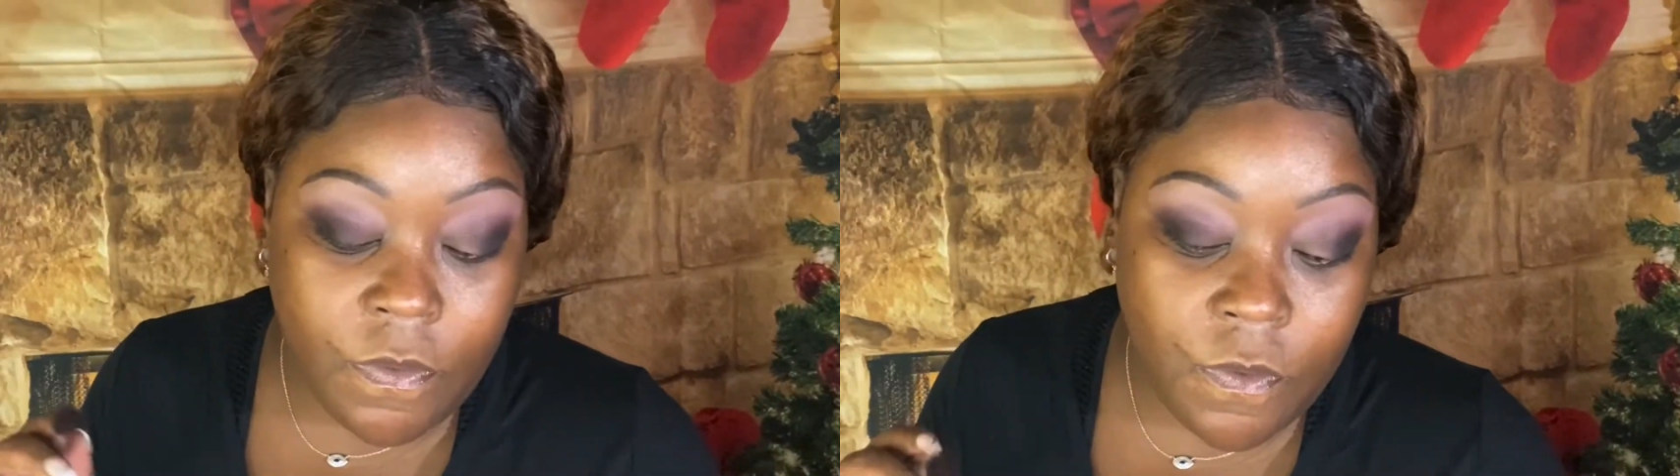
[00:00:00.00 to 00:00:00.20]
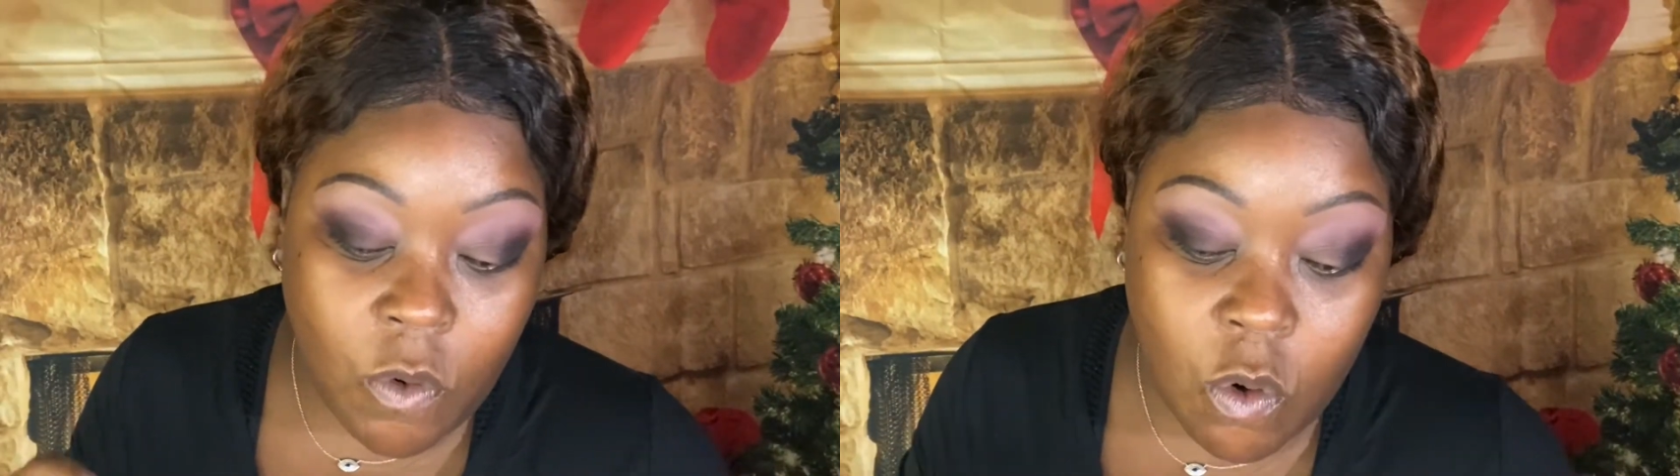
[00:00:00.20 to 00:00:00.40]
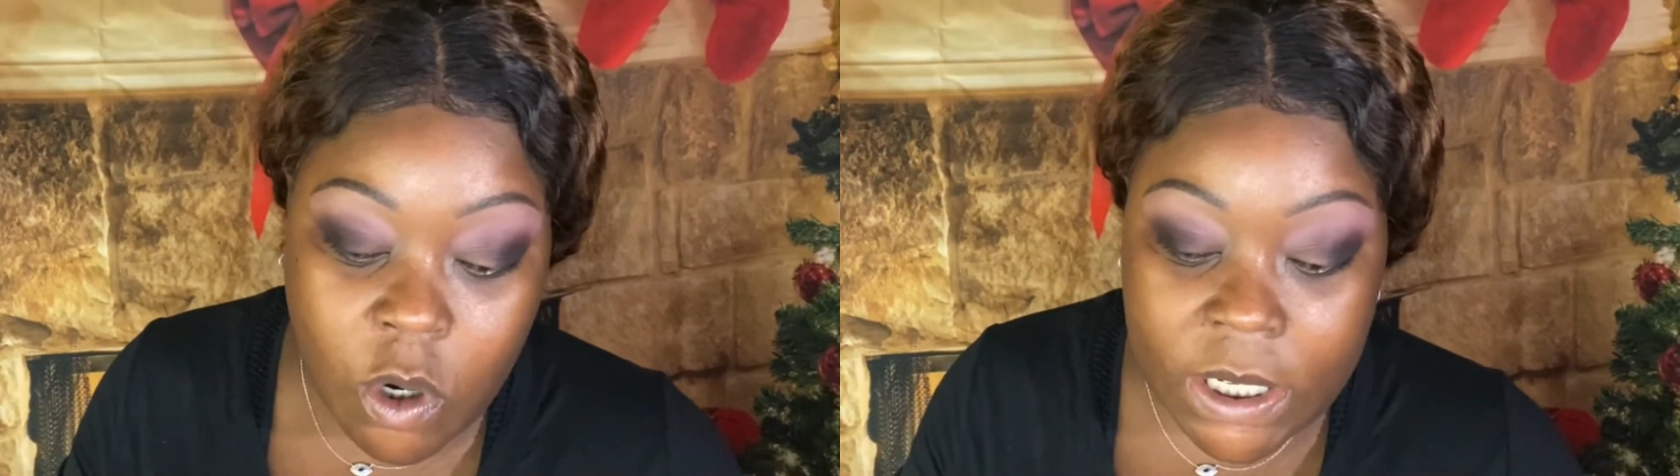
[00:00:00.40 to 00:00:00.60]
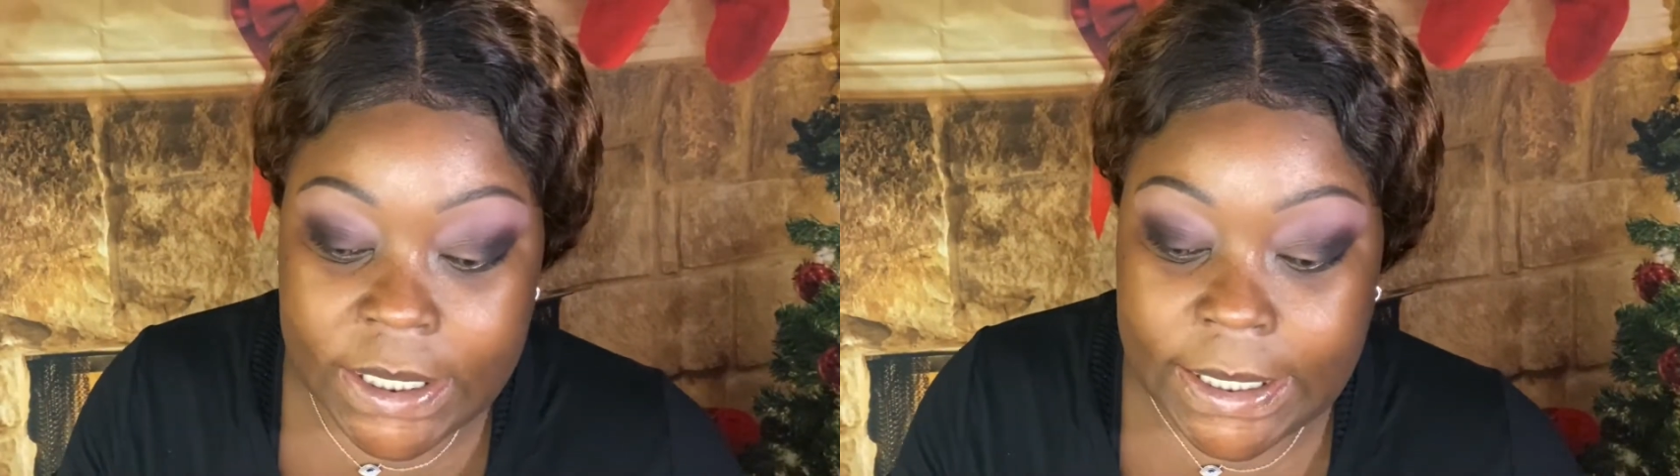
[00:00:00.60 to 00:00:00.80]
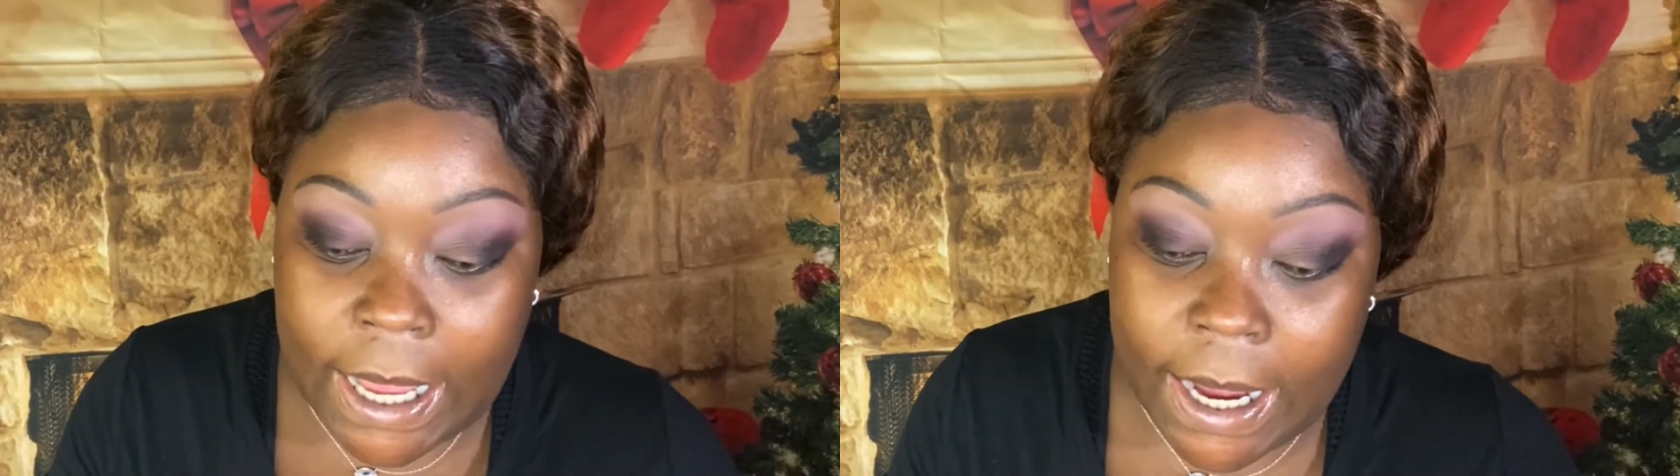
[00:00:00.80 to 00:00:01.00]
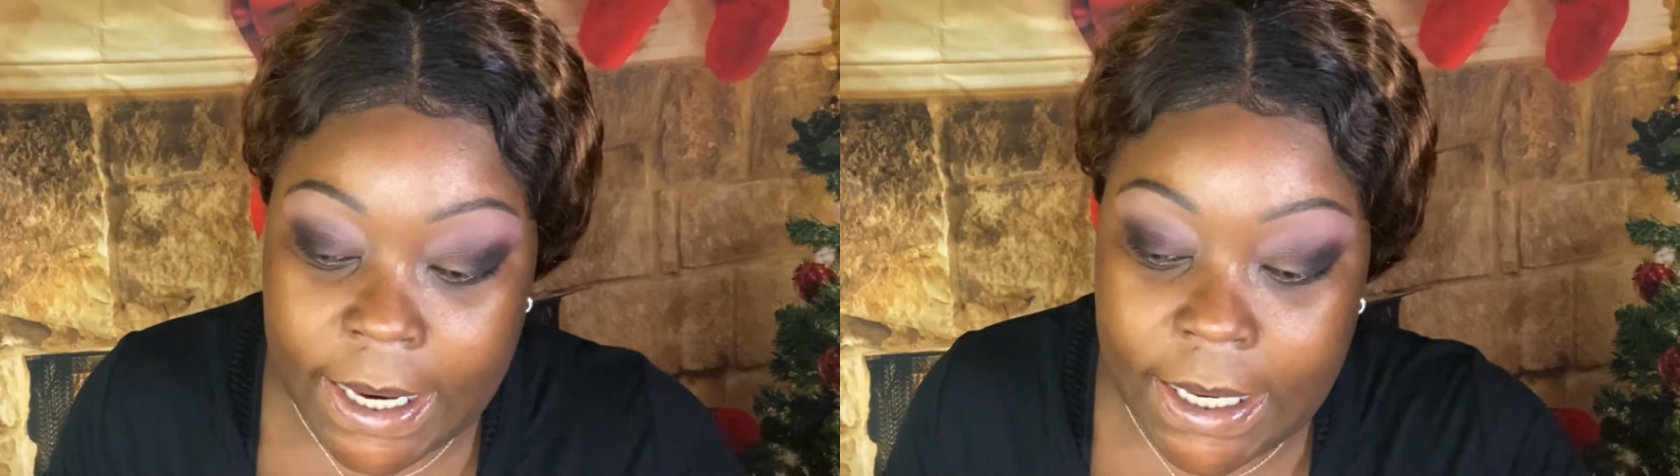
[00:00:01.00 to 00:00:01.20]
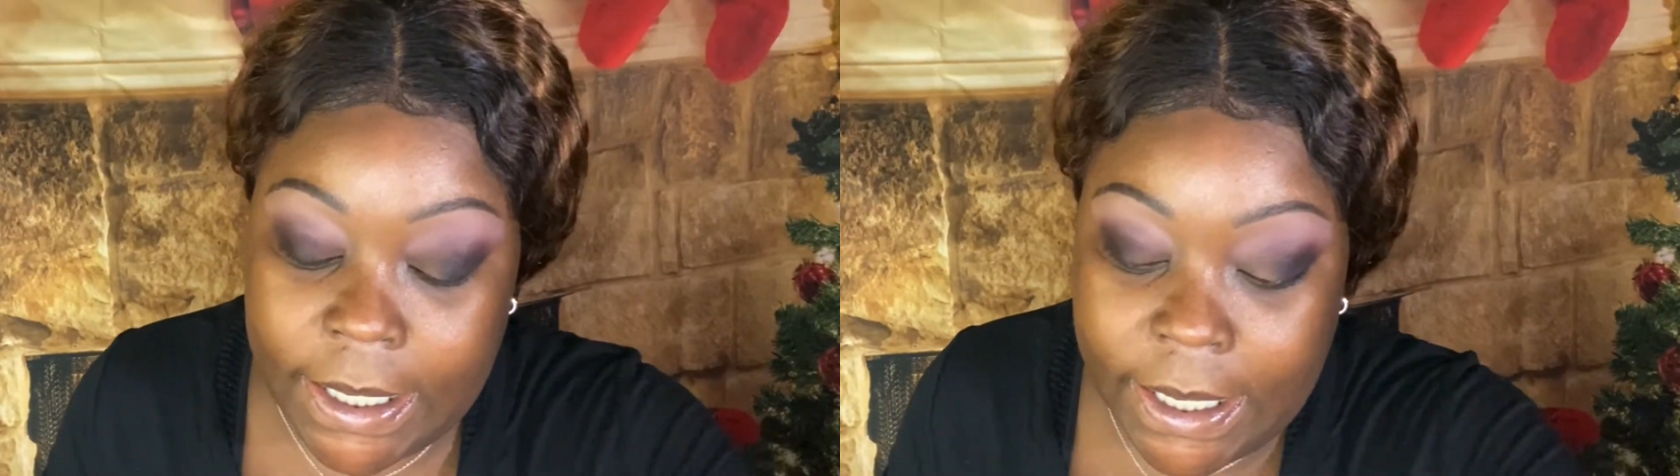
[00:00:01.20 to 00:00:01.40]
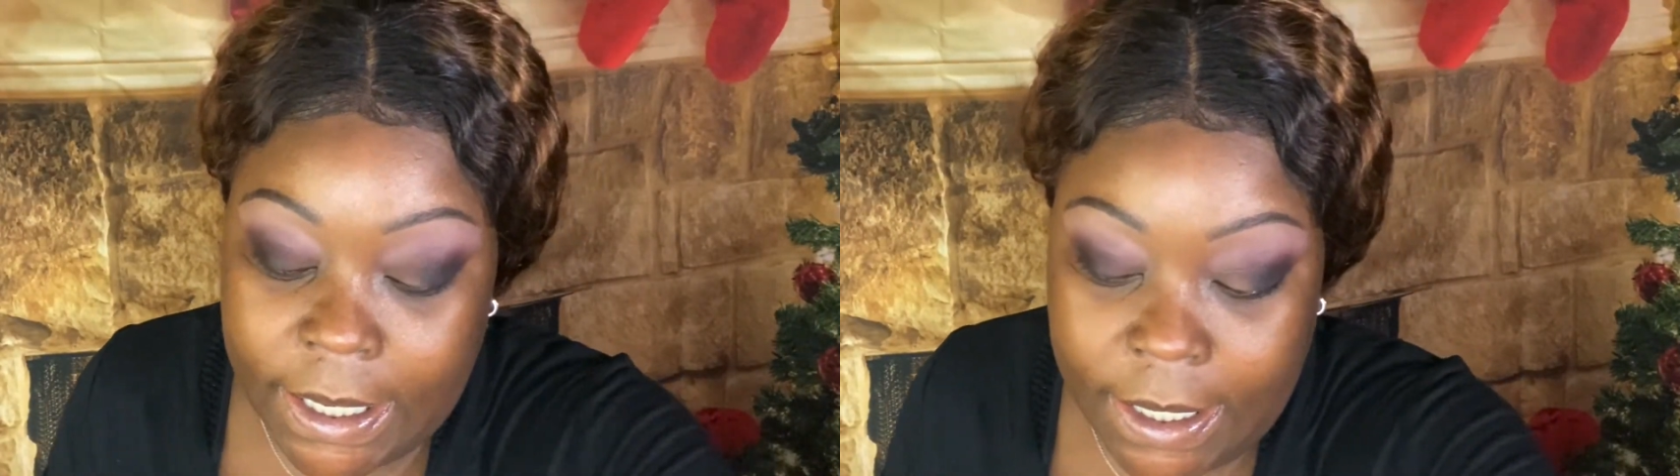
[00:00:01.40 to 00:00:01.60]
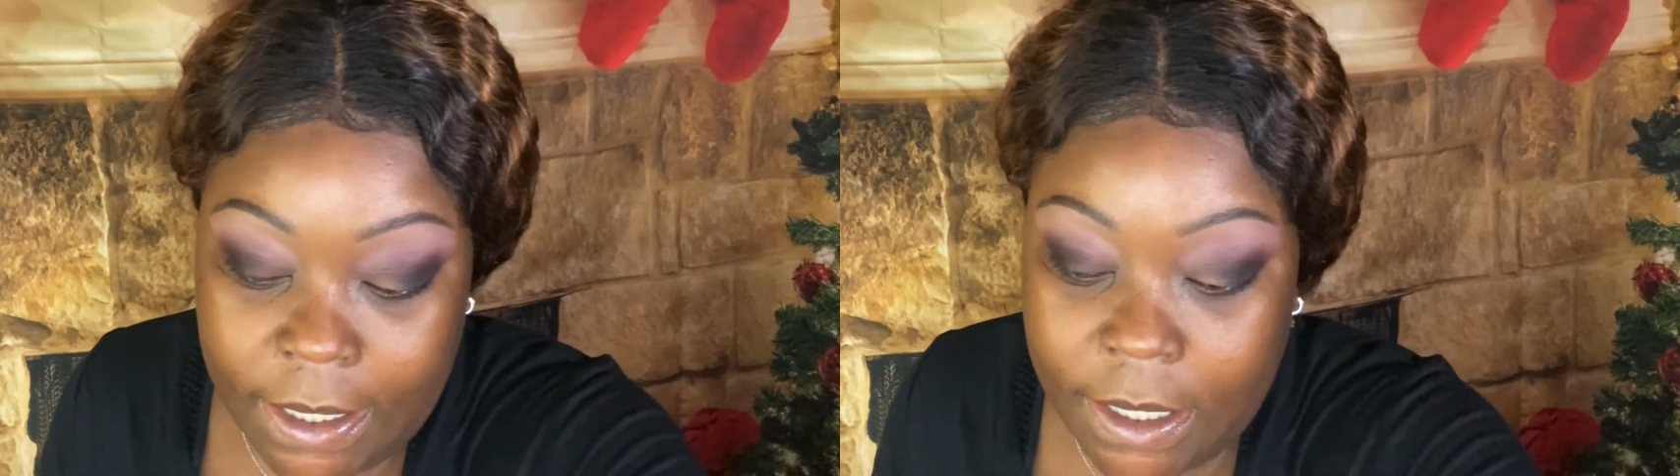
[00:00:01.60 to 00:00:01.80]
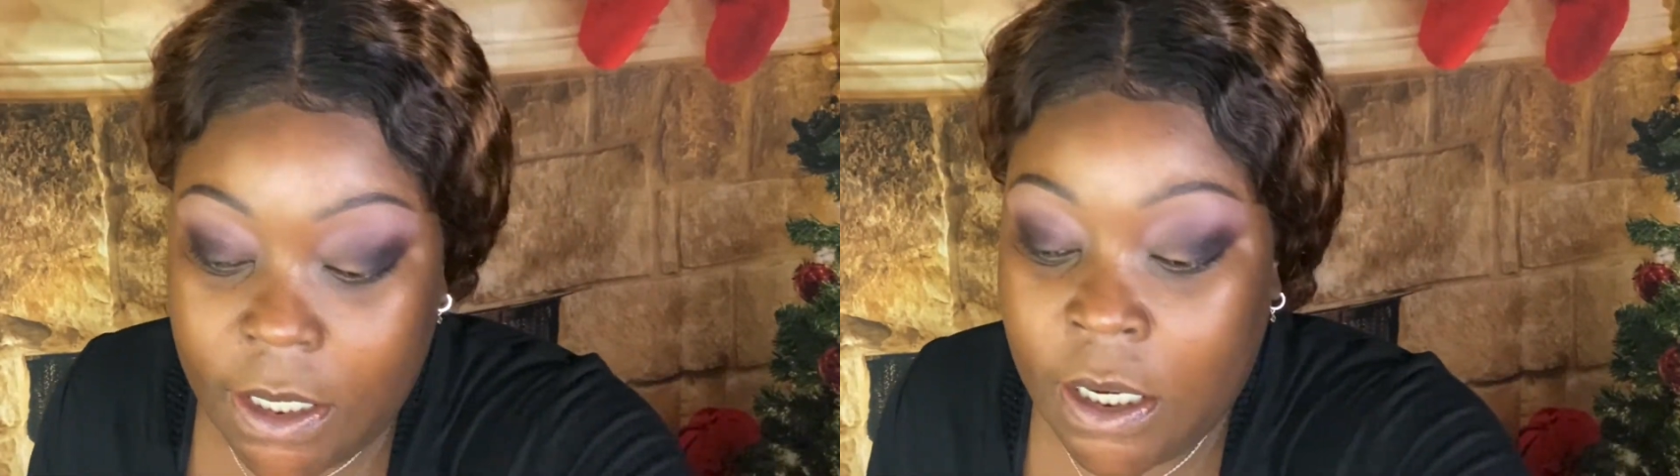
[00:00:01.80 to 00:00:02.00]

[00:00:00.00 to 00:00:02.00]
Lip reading: for Xylid,